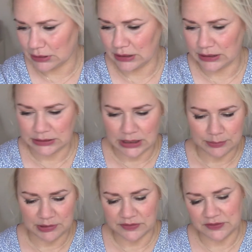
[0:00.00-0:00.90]
and I
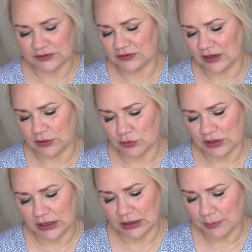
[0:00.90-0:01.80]
picked this Echo
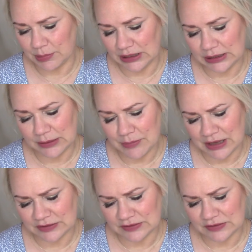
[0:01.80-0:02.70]
King peeling
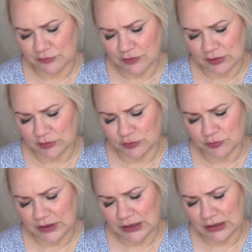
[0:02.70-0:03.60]
mask, fragrance
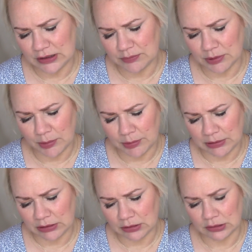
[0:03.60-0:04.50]
free, blah blah
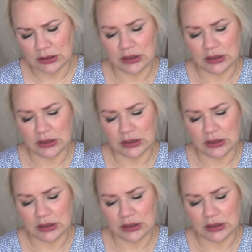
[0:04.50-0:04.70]
blah.